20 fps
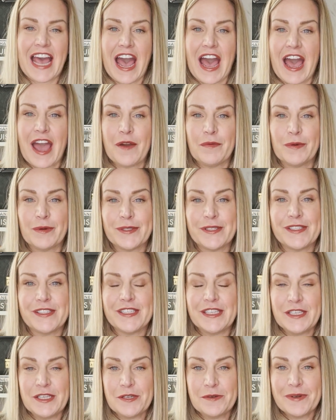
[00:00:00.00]
I will
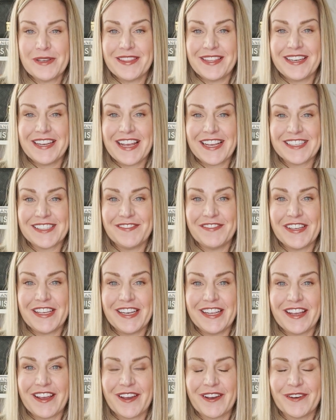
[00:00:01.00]
see you in the next
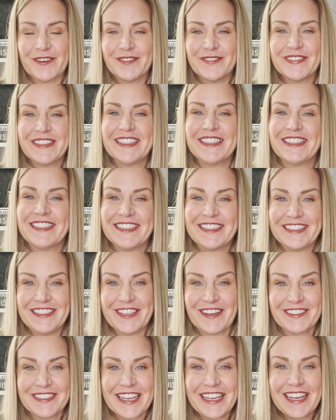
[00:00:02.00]
video.
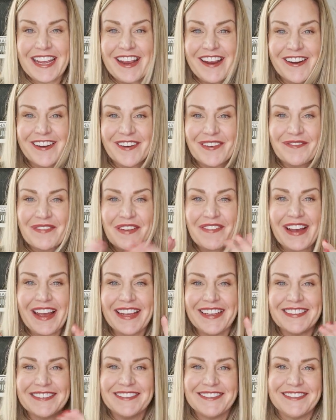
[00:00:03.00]
Y'all take care.
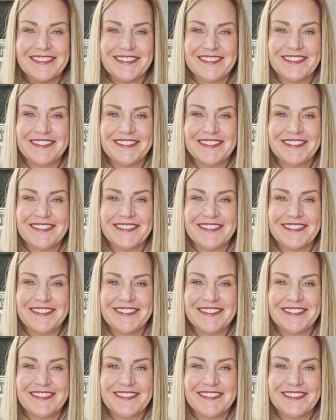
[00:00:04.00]
Bye-bye.